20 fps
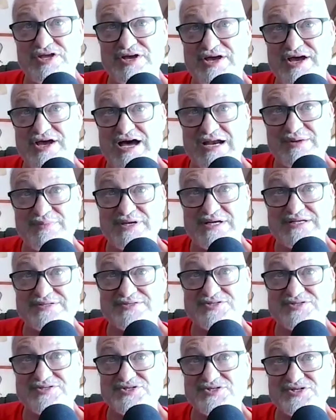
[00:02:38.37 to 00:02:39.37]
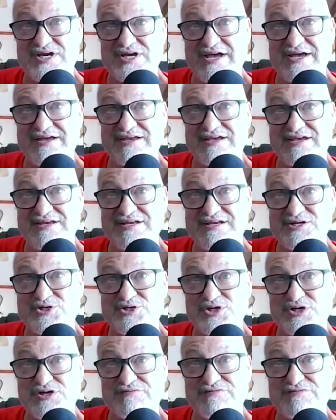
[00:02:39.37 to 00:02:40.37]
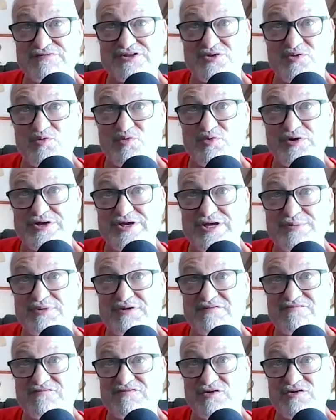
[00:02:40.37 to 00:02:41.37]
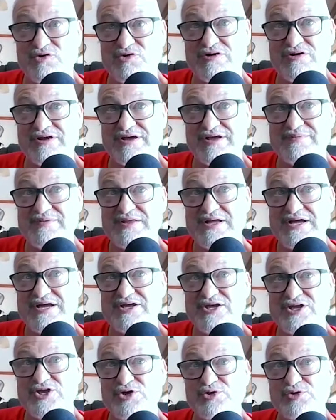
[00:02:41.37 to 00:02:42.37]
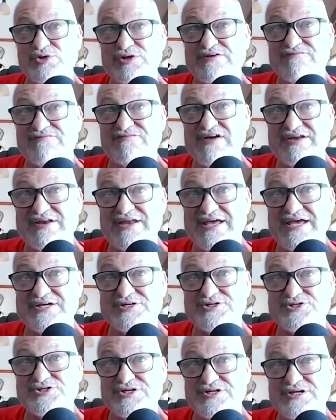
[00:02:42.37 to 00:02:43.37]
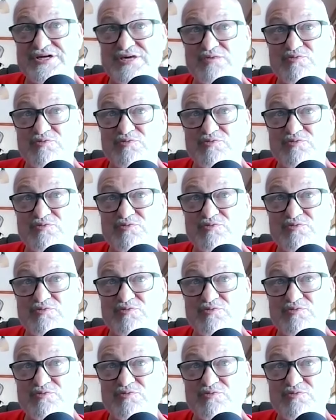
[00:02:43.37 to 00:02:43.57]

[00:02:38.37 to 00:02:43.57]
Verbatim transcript: Economy and Society Initiative at the William and Flora Hewlett Foundation,